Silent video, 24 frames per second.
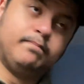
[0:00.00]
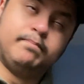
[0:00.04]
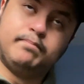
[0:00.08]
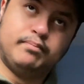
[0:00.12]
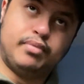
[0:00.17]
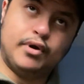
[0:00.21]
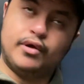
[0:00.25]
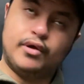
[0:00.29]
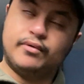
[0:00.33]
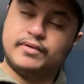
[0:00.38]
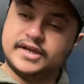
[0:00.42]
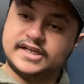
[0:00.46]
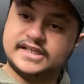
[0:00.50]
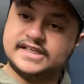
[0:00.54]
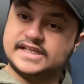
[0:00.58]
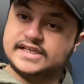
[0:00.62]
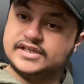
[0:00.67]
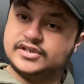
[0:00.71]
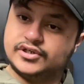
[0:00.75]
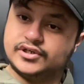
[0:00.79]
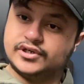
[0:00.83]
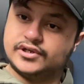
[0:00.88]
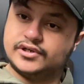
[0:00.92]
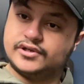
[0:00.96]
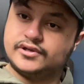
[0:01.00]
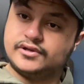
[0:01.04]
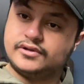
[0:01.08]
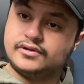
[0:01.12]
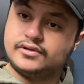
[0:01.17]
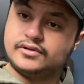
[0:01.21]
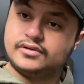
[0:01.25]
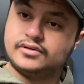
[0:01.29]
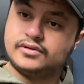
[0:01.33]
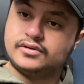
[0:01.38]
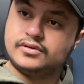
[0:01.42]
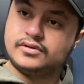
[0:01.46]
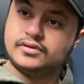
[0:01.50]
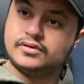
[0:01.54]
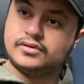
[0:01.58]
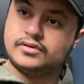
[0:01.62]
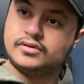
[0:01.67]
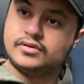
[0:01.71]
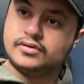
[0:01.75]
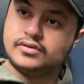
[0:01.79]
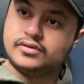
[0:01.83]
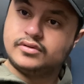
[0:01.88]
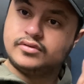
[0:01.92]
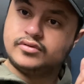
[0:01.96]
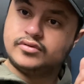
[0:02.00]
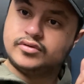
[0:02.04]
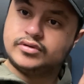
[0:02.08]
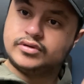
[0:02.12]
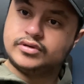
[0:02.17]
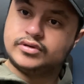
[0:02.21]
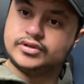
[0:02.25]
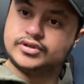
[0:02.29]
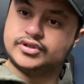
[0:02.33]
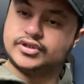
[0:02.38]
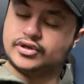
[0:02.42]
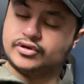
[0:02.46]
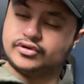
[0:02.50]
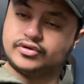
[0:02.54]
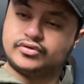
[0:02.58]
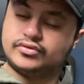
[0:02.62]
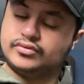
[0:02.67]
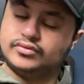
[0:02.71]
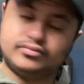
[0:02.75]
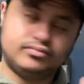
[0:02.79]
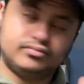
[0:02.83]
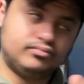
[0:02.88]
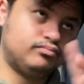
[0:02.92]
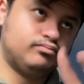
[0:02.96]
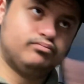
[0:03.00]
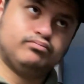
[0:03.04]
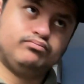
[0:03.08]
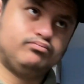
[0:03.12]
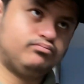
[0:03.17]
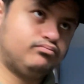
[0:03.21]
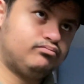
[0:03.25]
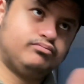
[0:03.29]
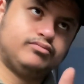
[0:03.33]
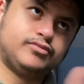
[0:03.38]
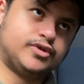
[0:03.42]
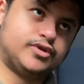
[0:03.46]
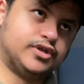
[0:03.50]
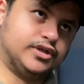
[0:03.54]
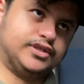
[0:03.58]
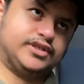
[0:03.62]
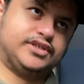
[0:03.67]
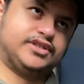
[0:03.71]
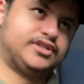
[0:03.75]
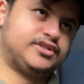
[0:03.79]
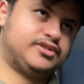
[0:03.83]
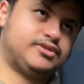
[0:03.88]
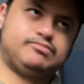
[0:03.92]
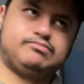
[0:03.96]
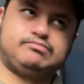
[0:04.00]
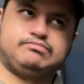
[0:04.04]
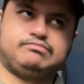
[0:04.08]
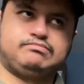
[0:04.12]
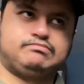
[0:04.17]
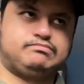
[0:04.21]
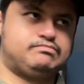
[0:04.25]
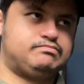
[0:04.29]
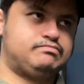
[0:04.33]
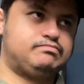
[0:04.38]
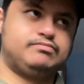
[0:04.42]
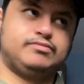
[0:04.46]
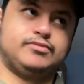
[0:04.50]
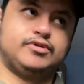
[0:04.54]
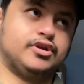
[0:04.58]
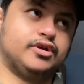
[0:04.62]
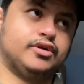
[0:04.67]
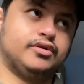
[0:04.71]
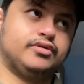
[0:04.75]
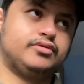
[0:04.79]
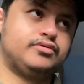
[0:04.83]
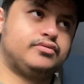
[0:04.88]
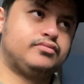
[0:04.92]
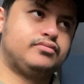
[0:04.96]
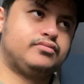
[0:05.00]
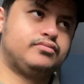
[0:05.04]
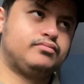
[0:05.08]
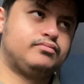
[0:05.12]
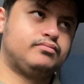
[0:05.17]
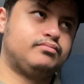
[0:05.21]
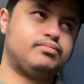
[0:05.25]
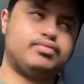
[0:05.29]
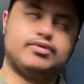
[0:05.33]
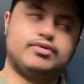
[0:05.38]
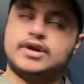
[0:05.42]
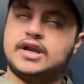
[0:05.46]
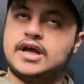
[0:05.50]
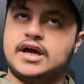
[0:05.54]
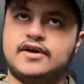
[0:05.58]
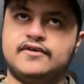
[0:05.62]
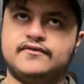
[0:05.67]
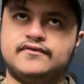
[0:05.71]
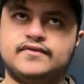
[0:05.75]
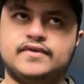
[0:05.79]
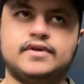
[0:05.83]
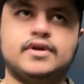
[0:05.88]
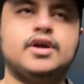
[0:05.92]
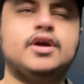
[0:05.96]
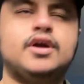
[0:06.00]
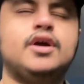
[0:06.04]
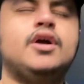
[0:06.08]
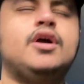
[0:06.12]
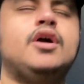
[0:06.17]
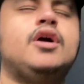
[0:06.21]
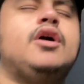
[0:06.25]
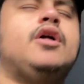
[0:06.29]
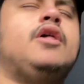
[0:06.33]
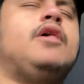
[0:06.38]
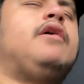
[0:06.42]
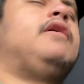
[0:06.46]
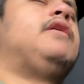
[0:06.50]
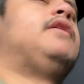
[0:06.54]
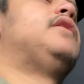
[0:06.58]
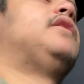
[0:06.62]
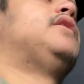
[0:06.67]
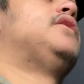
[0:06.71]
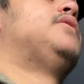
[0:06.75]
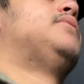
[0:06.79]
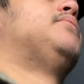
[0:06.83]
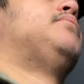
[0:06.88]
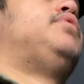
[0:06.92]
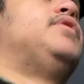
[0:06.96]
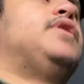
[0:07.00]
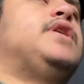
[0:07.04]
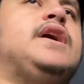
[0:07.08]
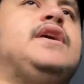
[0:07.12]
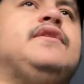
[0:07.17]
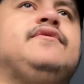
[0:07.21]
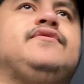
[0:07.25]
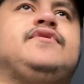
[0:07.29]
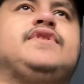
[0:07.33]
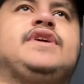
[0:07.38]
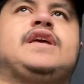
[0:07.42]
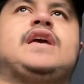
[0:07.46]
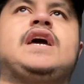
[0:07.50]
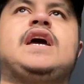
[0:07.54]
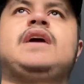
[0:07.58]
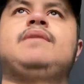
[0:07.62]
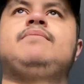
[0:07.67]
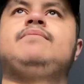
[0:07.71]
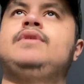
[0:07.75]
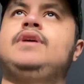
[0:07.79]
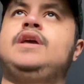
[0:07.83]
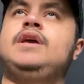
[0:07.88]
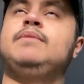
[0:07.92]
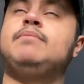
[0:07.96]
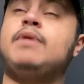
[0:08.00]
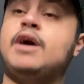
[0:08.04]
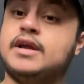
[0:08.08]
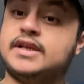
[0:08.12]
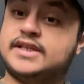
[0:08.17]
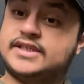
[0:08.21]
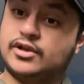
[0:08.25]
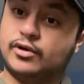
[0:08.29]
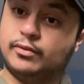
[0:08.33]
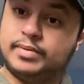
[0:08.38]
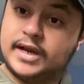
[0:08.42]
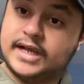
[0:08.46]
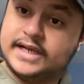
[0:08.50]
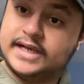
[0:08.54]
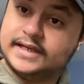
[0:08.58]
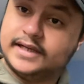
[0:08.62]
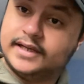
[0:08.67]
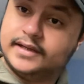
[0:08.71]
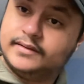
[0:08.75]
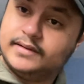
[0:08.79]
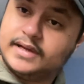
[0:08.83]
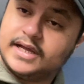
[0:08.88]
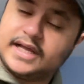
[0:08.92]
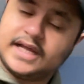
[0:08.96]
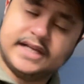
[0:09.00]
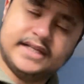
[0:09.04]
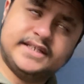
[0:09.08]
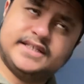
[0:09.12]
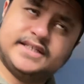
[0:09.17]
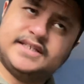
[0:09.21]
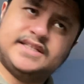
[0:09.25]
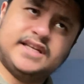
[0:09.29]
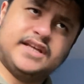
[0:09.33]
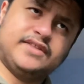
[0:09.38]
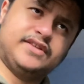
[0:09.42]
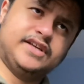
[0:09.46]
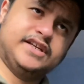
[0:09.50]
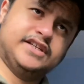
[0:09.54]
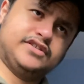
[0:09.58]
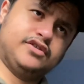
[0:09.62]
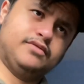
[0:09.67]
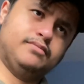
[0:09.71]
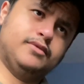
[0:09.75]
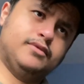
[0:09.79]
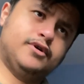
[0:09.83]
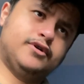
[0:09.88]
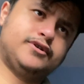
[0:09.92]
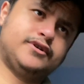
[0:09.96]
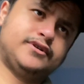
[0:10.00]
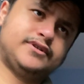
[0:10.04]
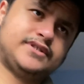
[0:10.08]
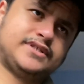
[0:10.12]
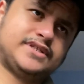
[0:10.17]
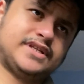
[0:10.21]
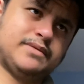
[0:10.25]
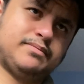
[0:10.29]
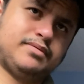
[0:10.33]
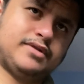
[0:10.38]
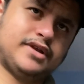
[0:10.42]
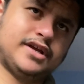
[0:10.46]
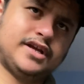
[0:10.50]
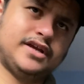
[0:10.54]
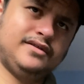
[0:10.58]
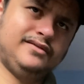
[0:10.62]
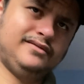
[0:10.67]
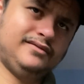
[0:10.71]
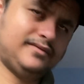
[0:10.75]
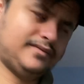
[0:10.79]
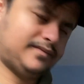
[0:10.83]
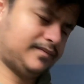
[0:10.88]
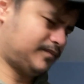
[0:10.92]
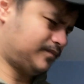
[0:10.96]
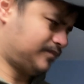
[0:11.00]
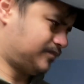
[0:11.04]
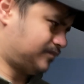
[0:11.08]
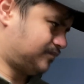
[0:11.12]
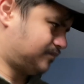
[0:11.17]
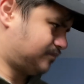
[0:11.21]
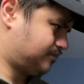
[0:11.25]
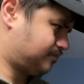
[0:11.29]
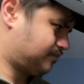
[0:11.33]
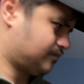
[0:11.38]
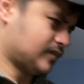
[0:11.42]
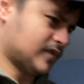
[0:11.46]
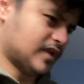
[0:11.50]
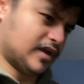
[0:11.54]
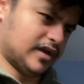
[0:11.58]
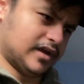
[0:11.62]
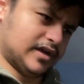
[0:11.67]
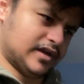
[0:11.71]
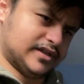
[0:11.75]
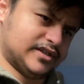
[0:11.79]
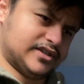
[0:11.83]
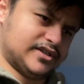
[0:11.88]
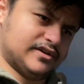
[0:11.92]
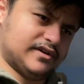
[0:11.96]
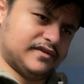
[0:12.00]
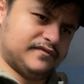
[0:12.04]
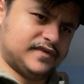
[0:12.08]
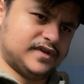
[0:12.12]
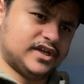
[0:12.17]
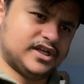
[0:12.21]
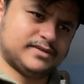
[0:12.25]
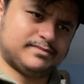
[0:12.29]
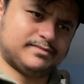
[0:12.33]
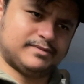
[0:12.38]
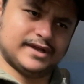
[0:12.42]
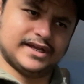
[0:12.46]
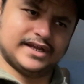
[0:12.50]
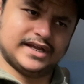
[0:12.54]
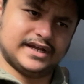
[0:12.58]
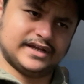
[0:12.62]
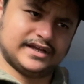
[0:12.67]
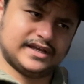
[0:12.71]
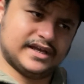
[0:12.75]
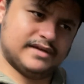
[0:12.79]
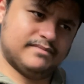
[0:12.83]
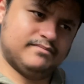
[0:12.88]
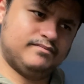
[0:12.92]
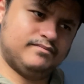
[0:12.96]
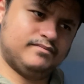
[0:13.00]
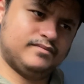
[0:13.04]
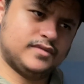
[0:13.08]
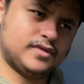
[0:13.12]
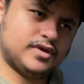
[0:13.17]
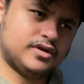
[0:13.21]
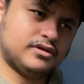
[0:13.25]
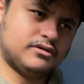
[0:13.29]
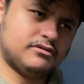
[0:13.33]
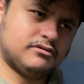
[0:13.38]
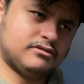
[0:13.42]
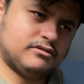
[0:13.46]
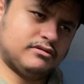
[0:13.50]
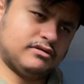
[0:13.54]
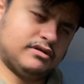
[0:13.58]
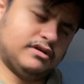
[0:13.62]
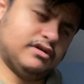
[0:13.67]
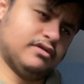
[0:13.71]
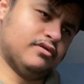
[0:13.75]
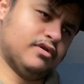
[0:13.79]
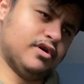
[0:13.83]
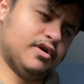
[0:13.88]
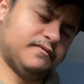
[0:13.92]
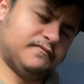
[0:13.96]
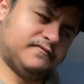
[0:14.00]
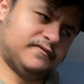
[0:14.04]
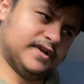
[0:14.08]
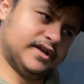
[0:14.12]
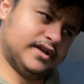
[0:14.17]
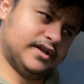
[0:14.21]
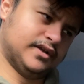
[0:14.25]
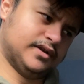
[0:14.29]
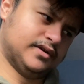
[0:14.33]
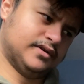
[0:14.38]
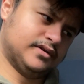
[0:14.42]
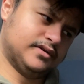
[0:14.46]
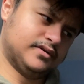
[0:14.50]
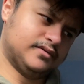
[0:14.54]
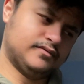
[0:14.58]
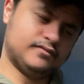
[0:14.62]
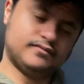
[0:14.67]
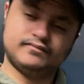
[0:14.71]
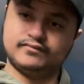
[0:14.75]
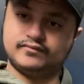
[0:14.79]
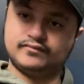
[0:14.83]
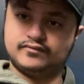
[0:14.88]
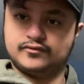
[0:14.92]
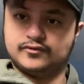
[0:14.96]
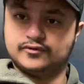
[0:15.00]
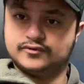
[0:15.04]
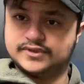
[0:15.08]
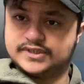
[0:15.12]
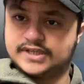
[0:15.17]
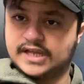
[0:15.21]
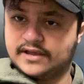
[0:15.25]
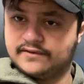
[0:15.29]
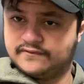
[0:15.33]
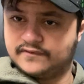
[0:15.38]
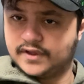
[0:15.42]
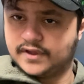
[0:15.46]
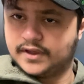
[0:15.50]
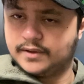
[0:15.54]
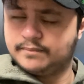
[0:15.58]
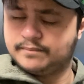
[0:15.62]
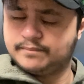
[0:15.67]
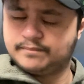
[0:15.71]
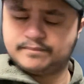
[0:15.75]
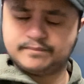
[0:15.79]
Bowen's injured. So, just, you know, pull out of the game. He might still play against, I think it's Komodos they're playing. So if he does play that game, he'll hopefully will stay fit